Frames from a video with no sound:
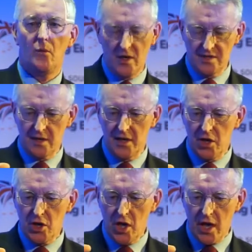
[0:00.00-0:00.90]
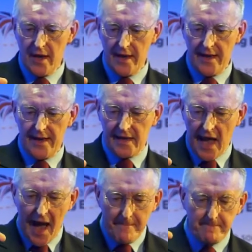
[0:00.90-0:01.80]
what is an
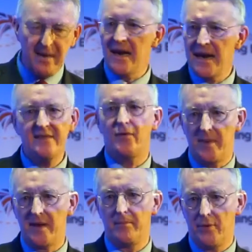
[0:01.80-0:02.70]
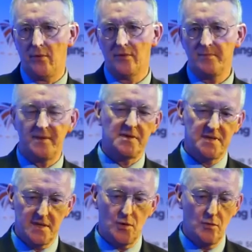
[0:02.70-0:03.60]
unbelievably important, but
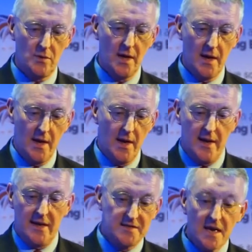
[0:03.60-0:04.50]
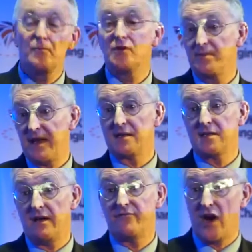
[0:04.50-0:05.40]
still, in some
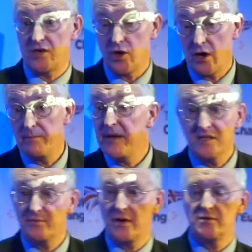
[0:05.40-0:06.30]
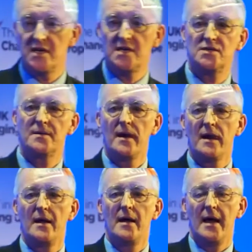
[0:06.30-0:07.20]
respects, fragile peace process.
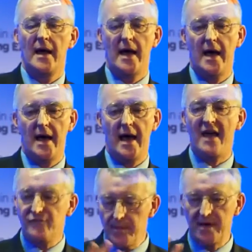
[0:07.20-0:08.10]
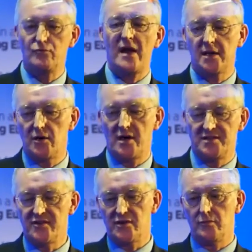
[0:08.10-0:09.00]
Everybody
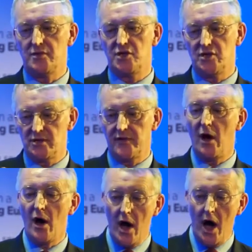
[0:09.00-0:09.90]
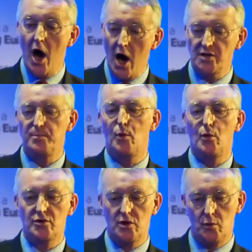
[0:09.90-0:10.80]
recognises that a return to a hard
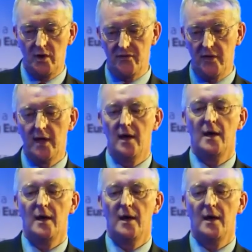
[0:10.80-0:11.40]
border with